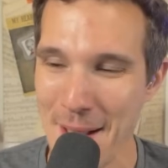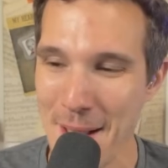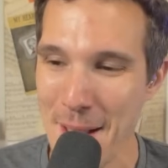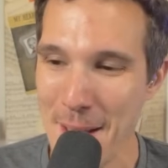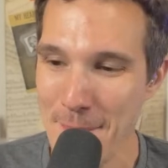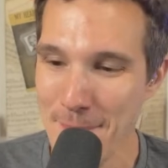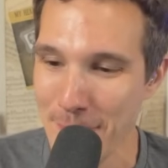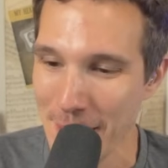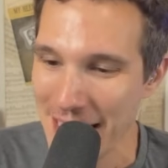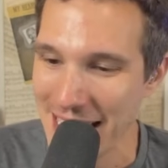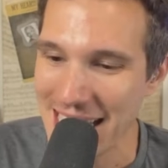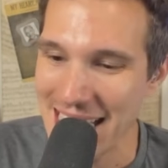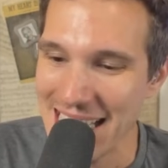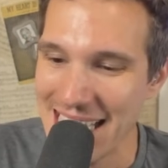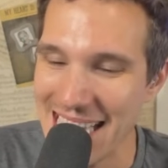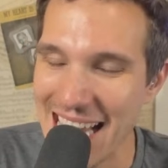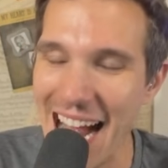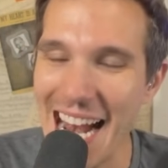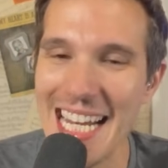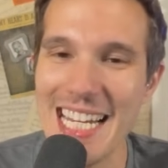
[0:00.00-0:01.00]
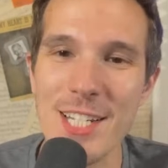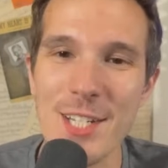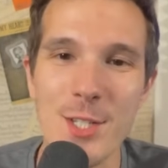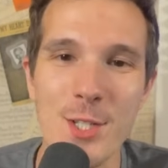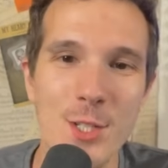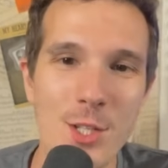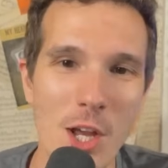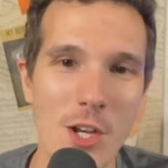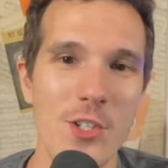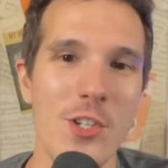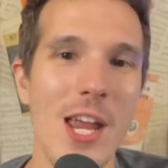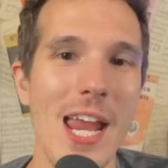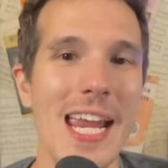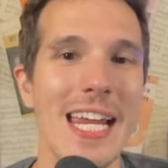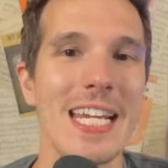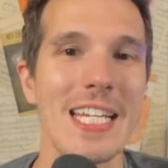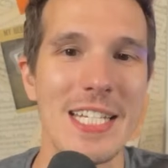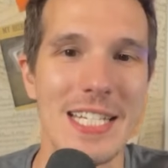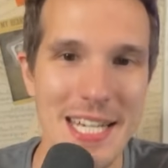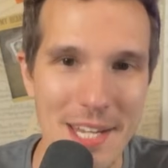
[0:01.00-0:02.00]
But that is such a
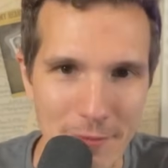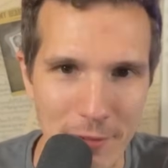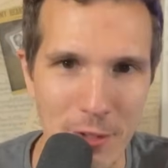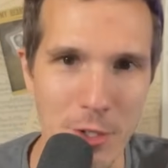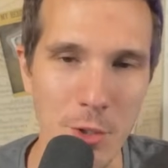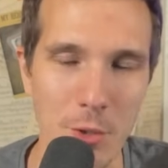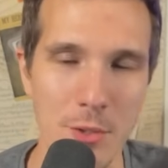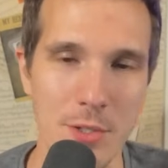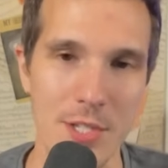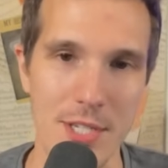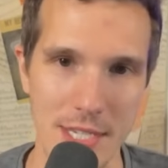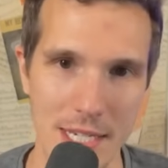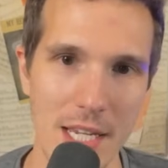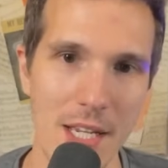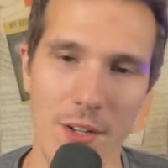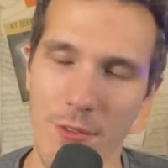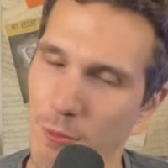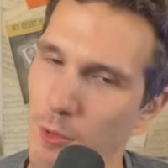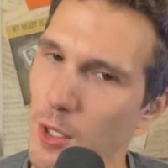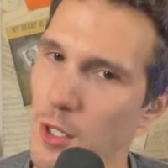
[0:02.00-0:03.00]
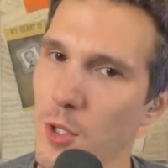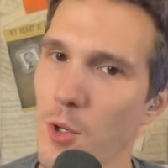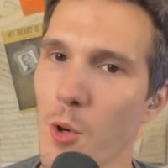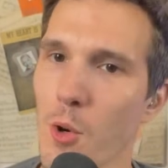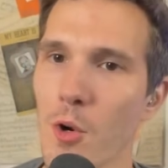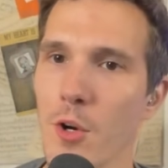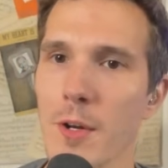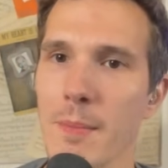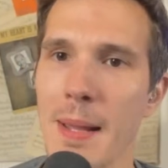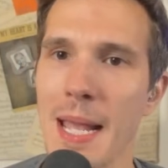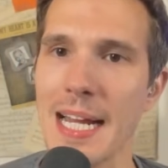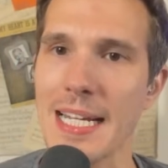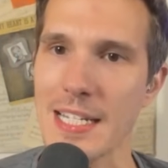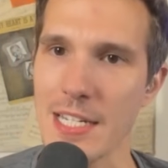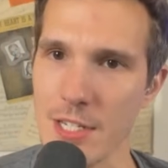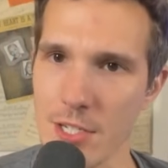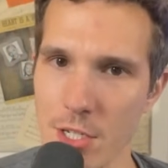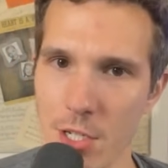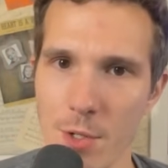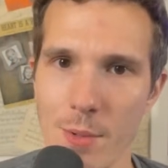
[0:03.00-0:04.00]
difficult skill for a quarterback to
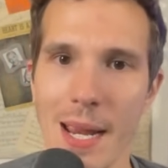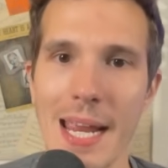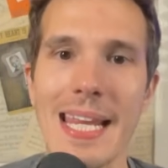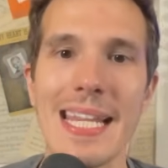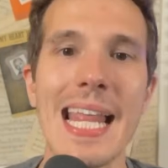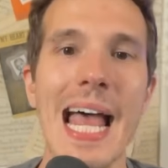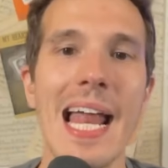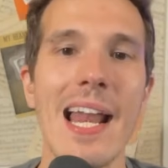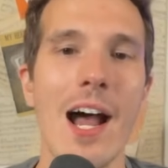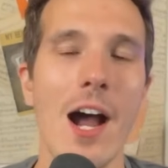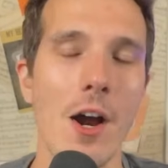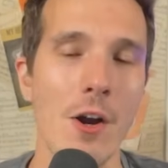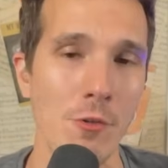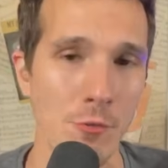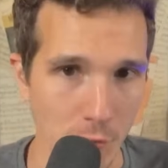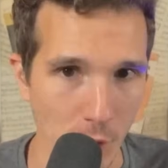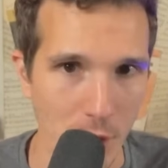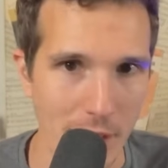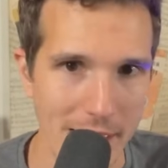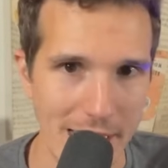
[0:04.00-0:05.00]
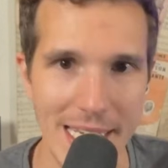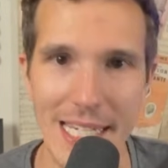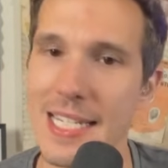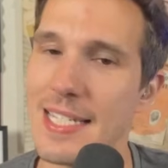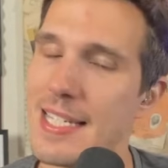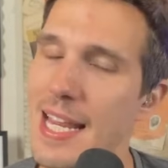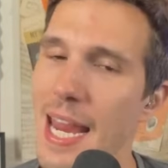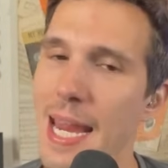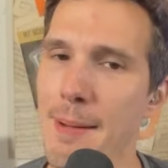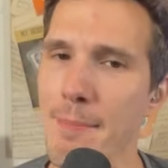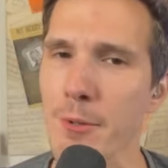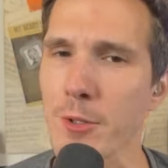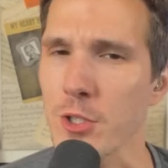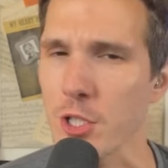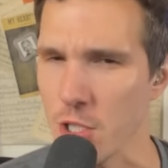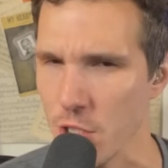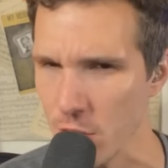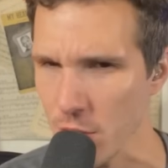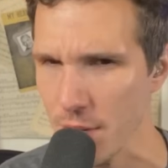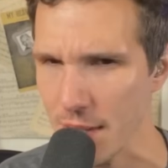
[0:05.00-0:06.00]
do, and that our rookie is able to
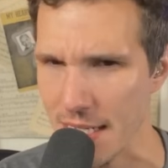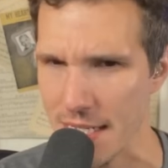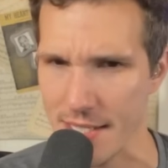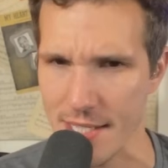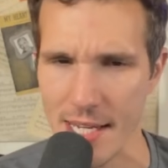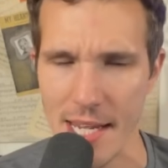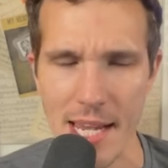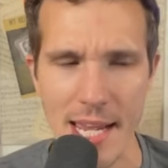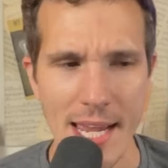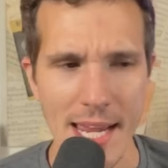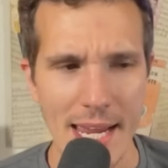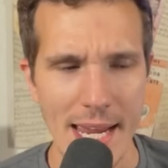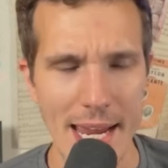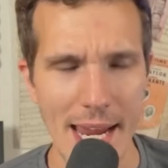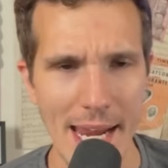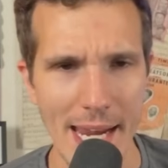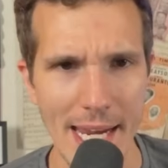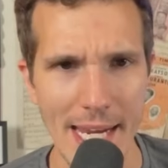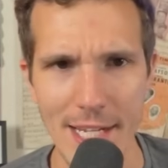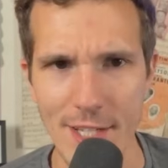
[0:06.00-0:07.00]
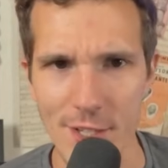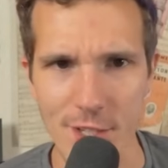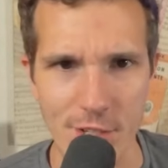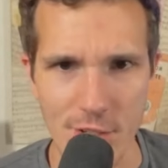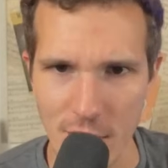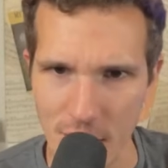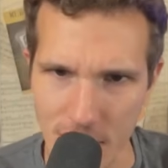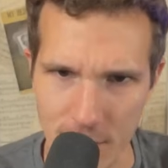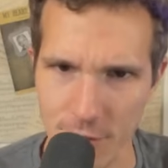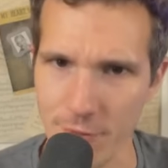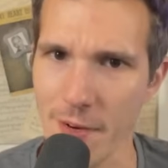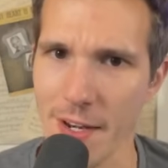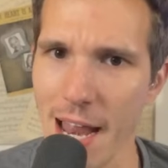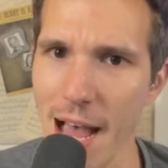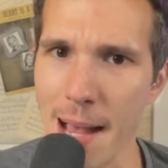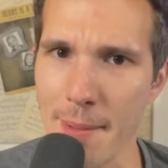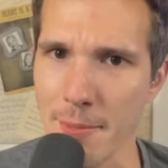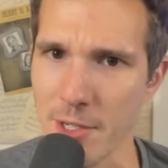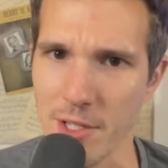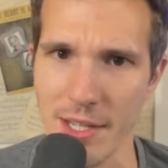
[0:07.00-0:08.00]
do this it's just
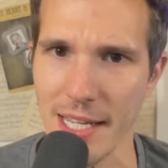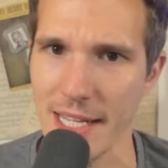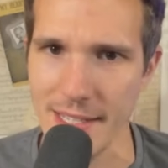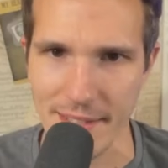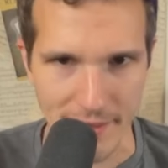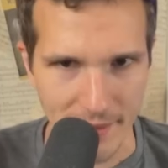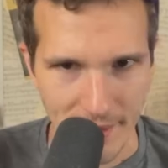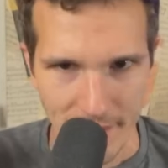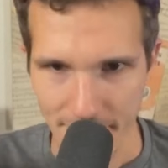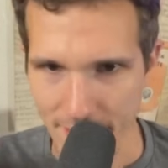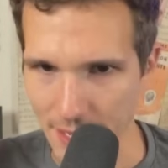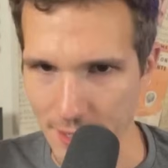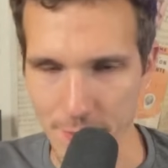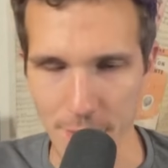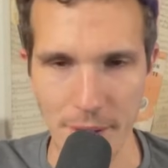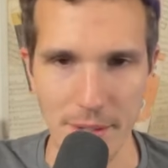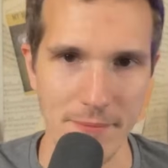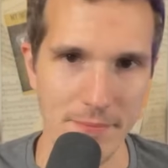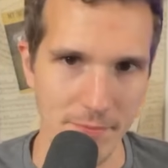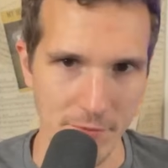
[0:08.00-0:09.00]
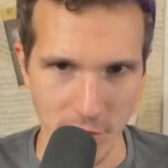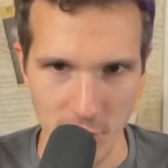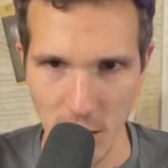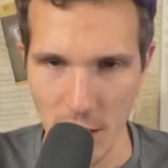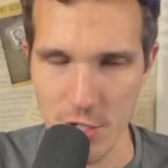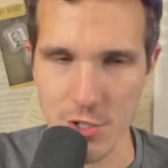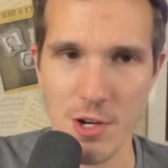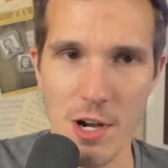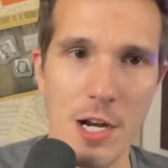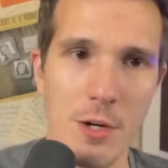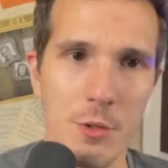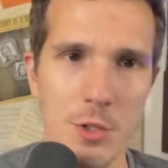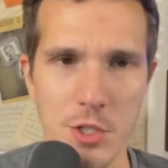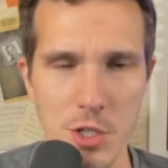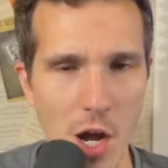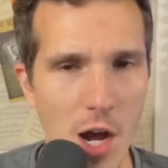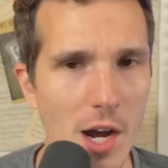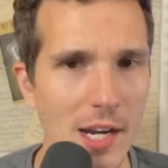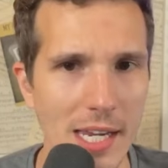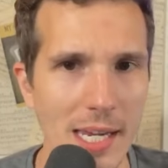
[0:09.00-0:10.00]
phenomenal. And like when Josh Rock was
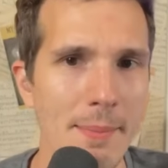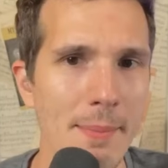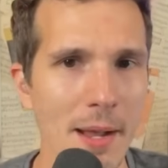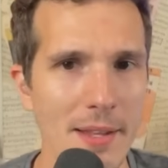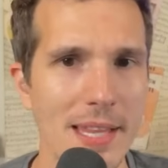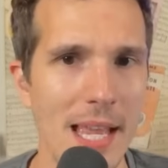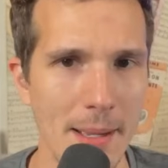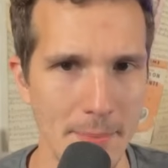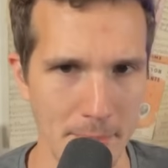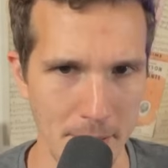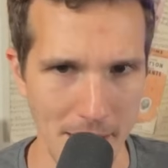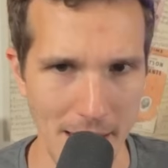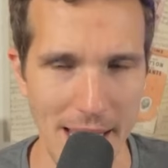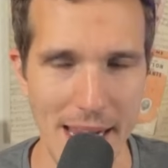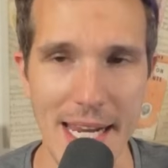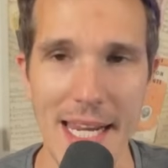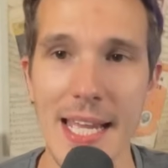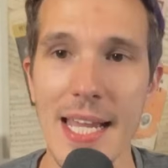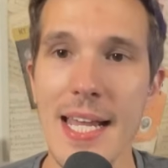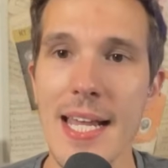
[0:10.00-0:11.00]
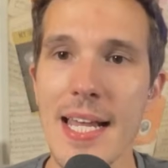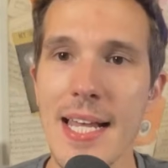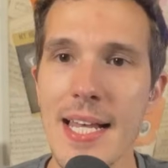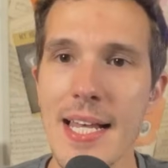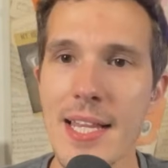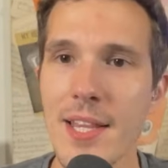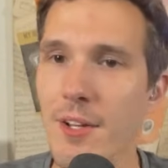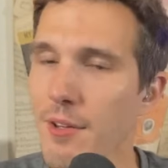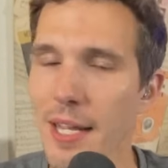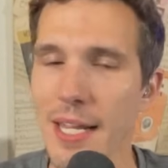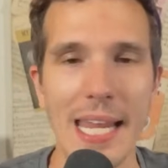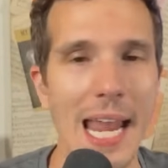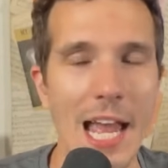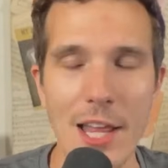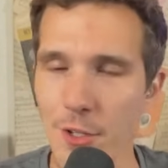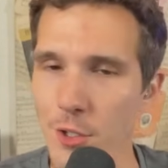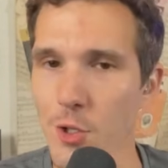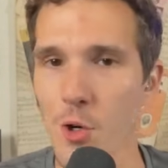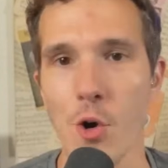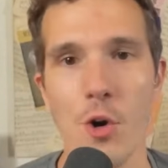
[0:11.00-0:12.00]
talking about that play, they're like,
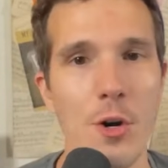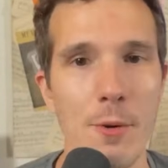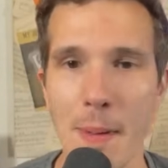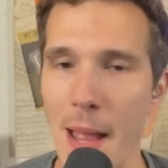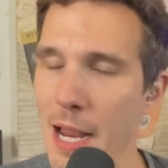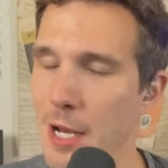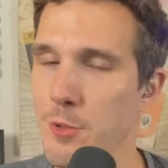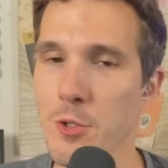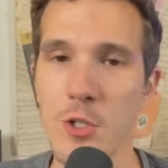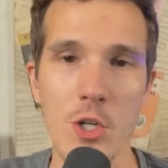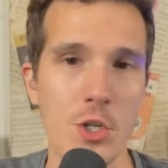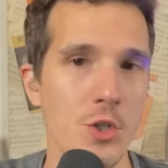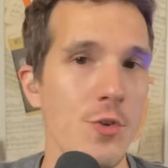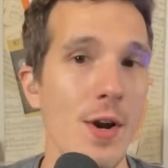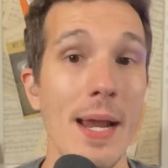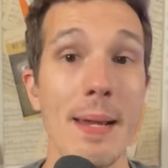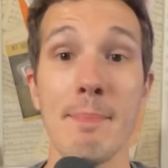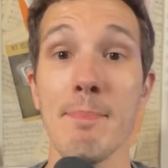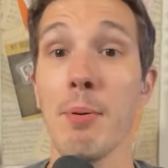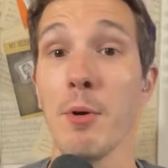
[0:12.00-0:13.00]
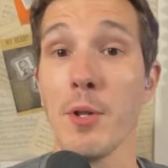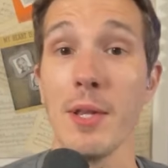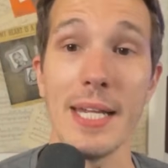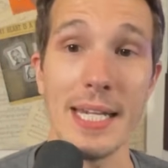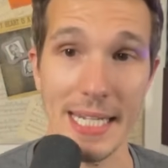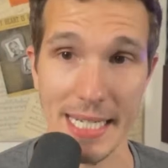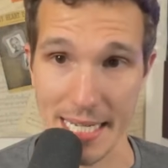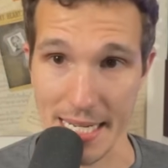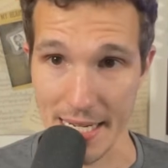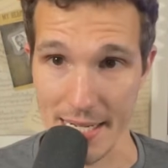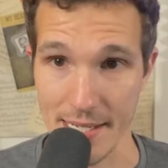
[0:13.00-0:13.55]
other quarterbacks would just try and bullet it in.